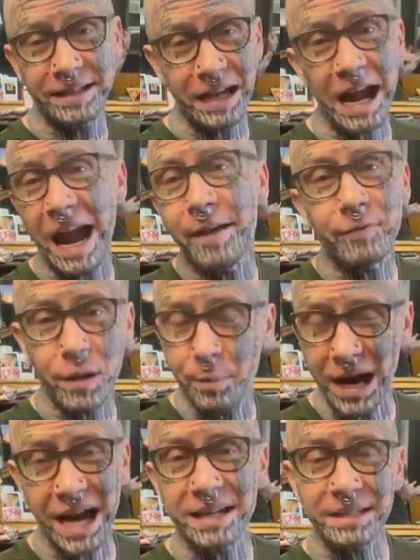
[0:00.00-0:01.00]
as I have in the
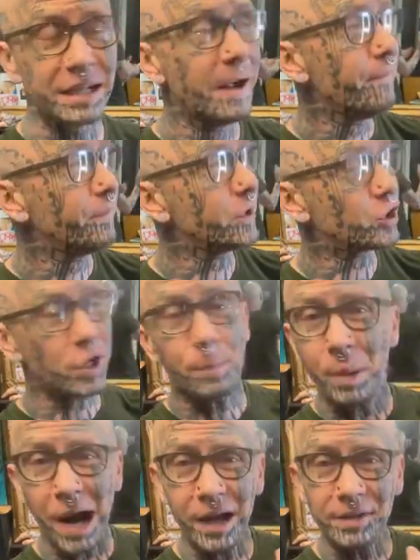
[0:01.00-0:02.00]
past, that
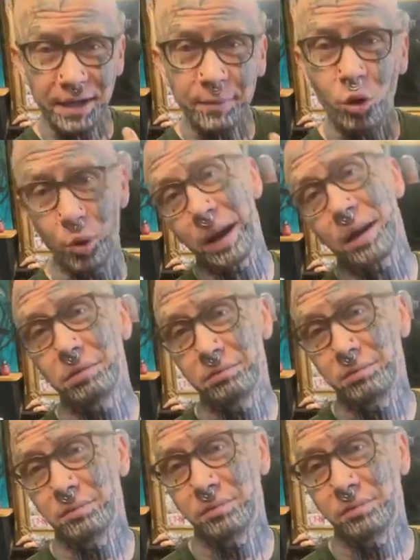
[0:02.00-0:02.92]
shit piles up quick.